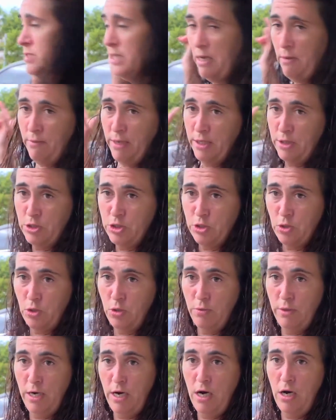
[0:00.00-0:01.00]
Down by the
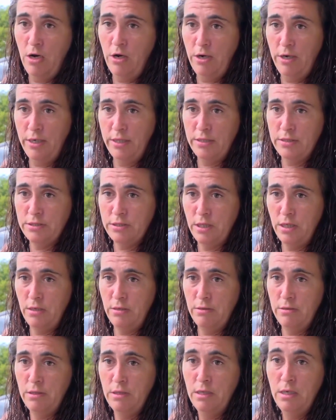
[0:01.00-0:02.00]
store when I heard it,
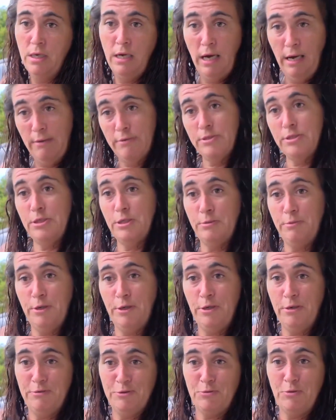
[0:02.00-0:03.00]
so I was a little
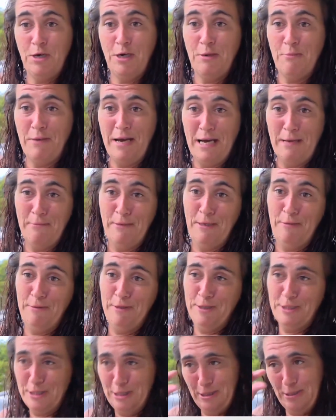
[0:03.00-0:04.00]
bit nervous walking back,
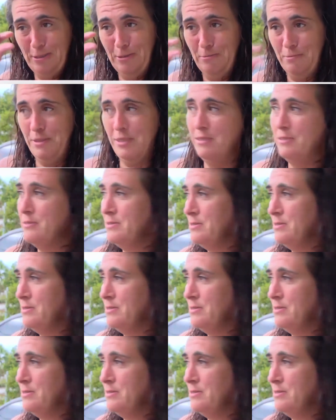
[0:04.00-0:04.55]
maybe, just a little bit.